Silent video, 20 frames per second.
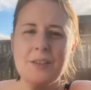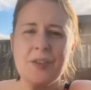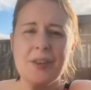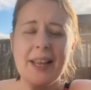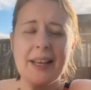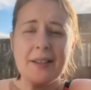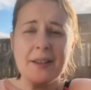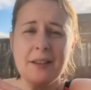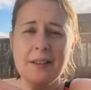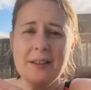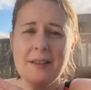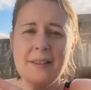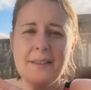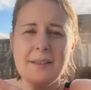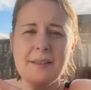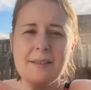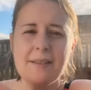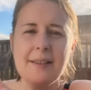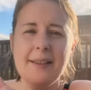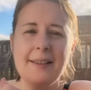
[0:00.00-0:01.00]
So that's
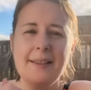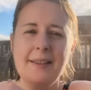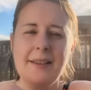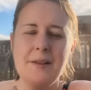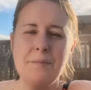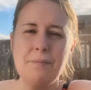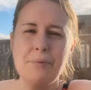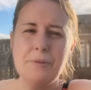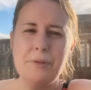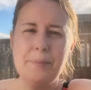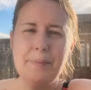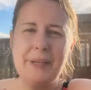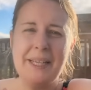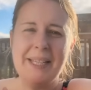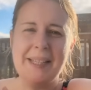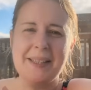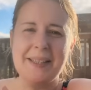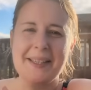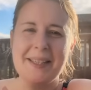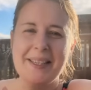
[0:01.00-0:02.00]
onions done and broad
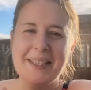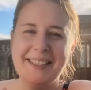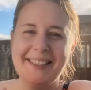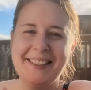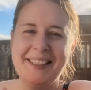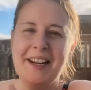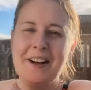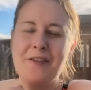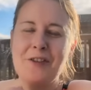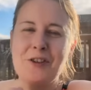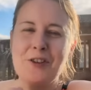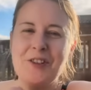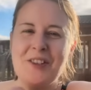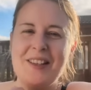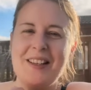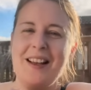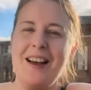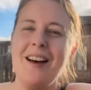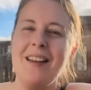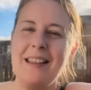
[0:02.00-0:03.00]
beans done, and of course
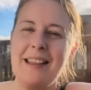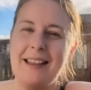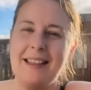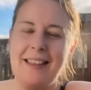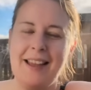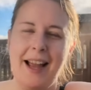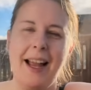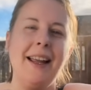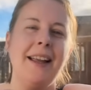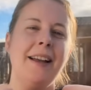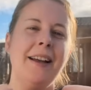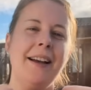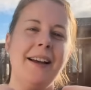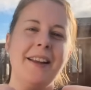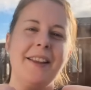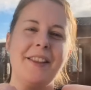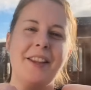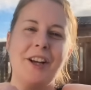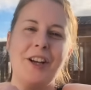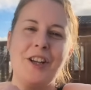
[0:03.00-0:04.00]
the other thing
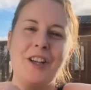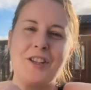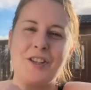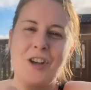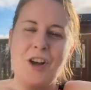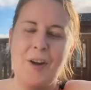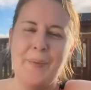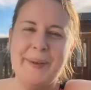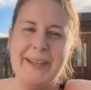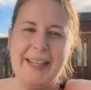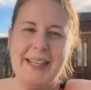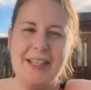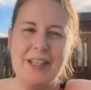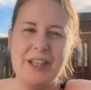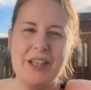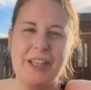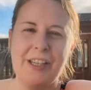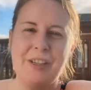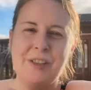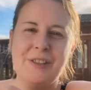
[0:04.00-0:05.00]
that is commonly
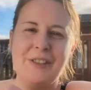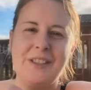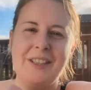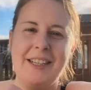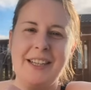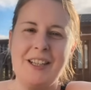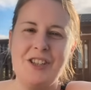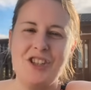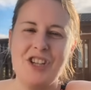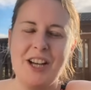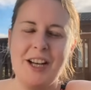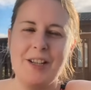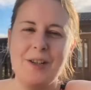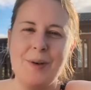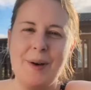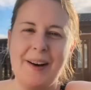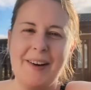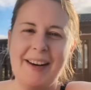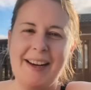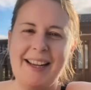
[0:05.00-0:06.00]
sown in
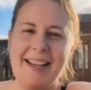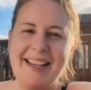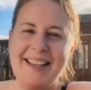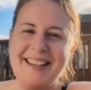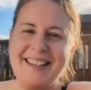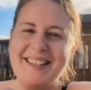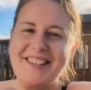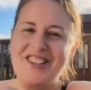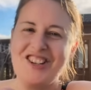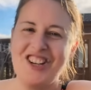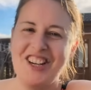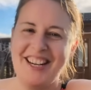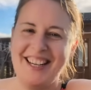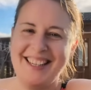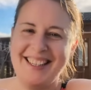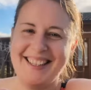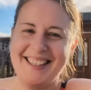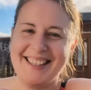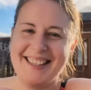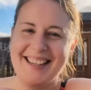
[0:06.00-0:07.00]
January is
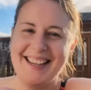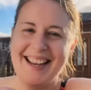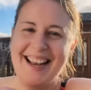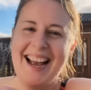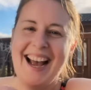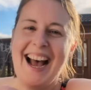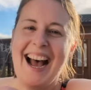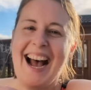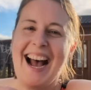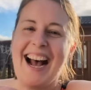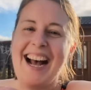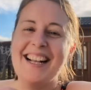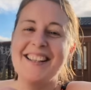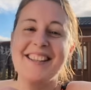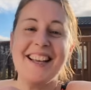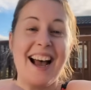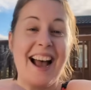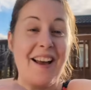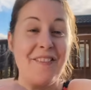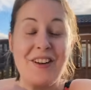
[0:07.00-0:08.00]
chilies.
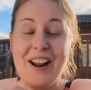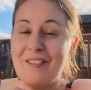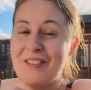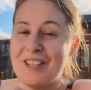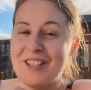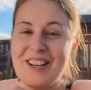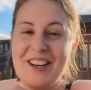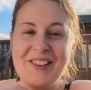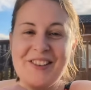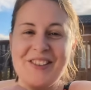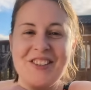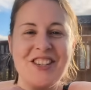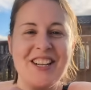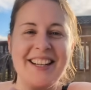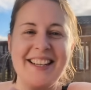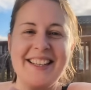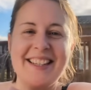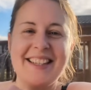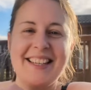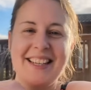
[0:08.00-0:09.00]
And I have never sown
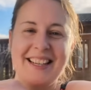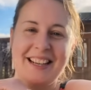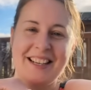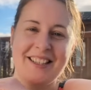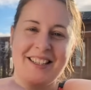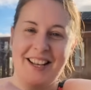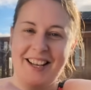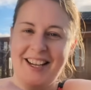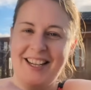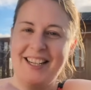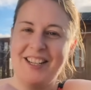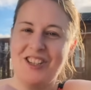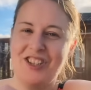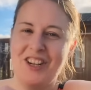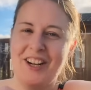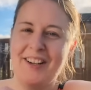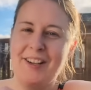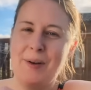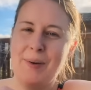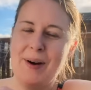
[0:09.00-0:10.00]
chilies as early as
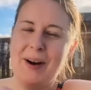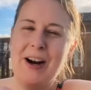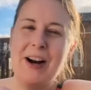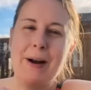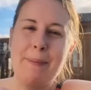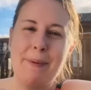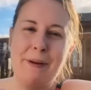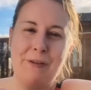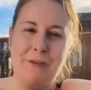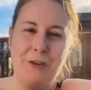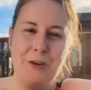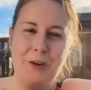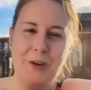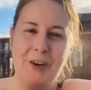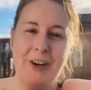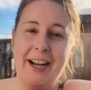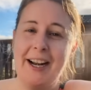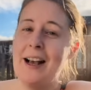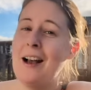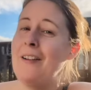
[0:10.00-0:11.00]
January
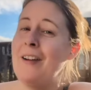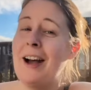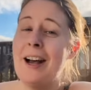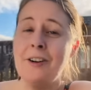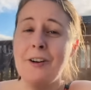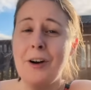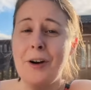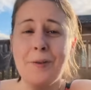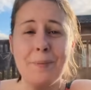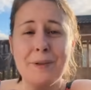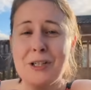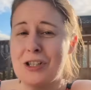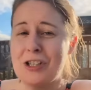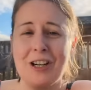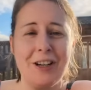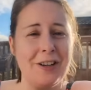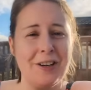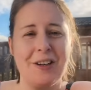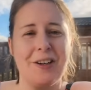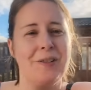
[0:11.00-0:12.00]
before, and I've had not much
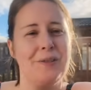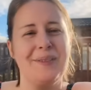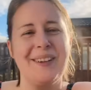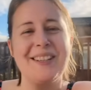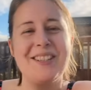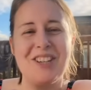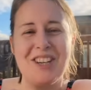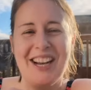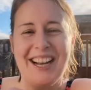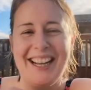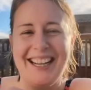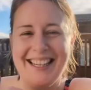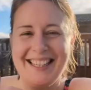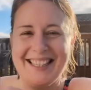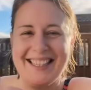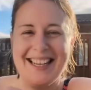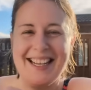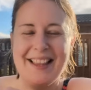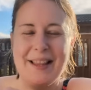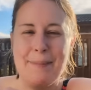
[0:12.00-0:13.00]
luck with chilies
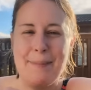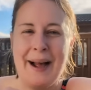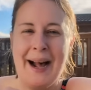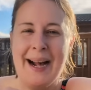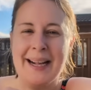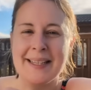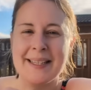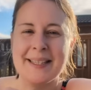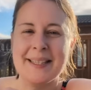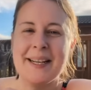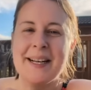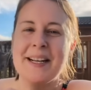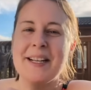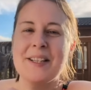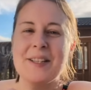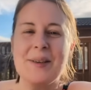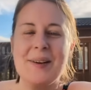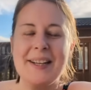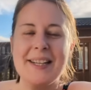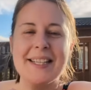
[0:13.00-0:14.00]
in the past.
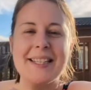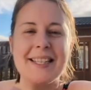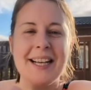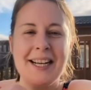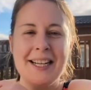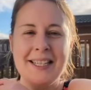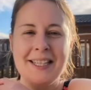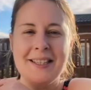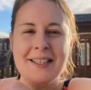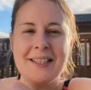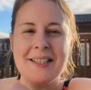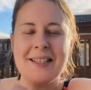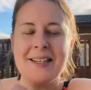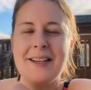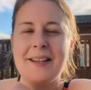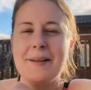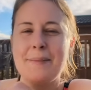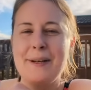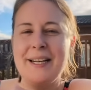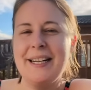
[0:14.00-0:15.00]
So I decided to
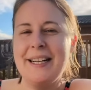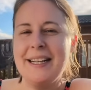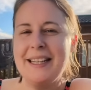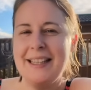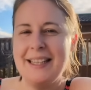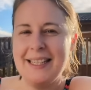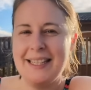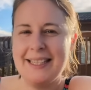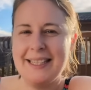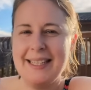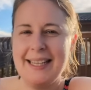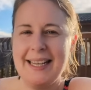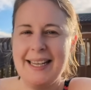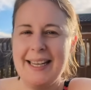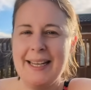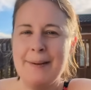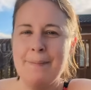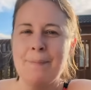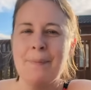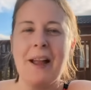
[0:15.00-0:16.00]
start them early this
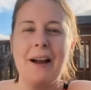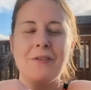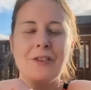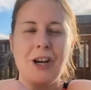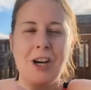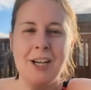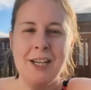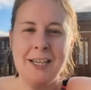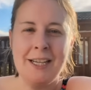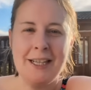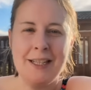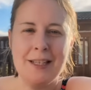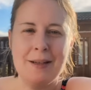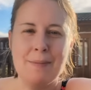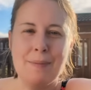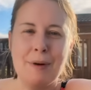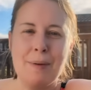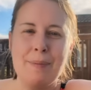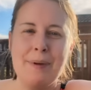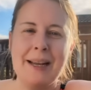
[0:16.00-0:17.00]
year. I've got a heated
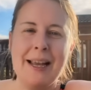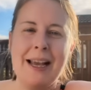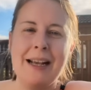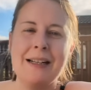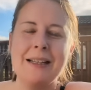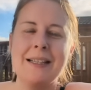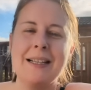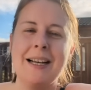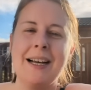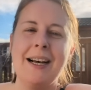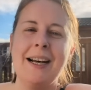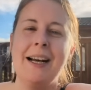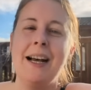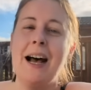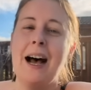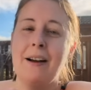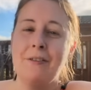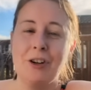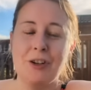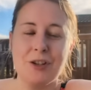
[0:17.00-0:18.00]
propagator,
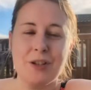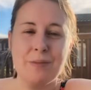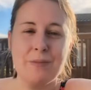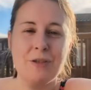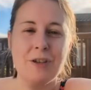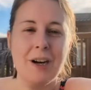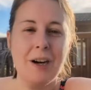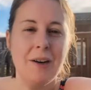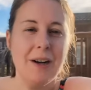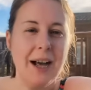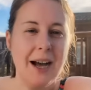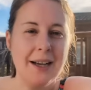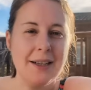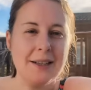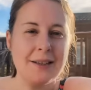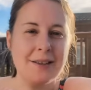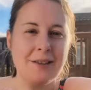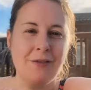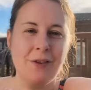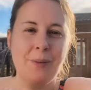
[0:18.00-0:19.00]
I've got some grow
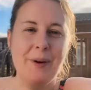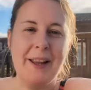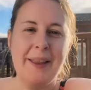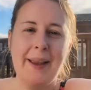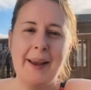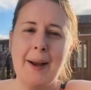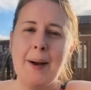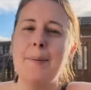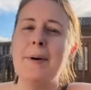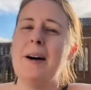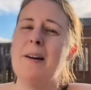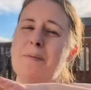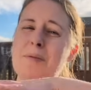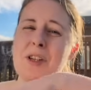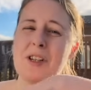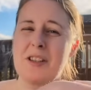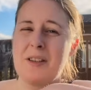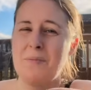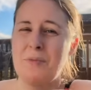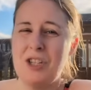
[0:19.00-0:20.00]
lights for when they come up,
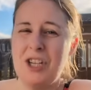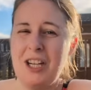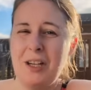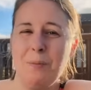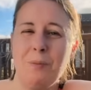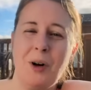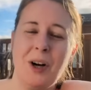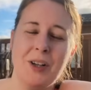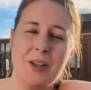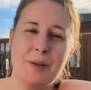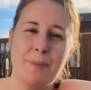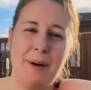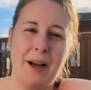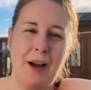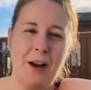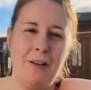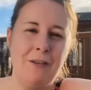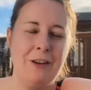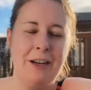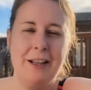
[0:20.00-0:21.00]
just some cheap ones, but
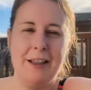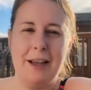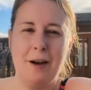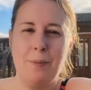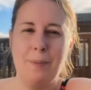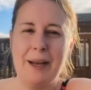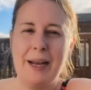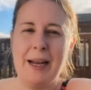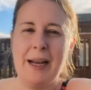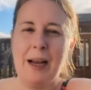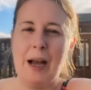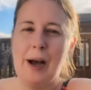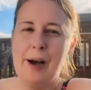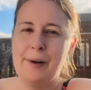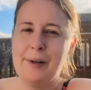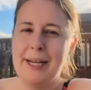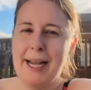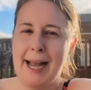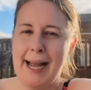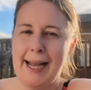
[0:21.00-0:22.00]
hopefully they'll be
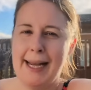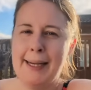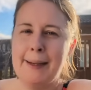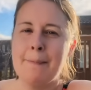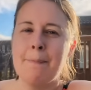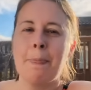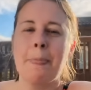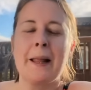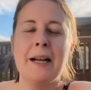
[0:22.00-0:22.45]
okay.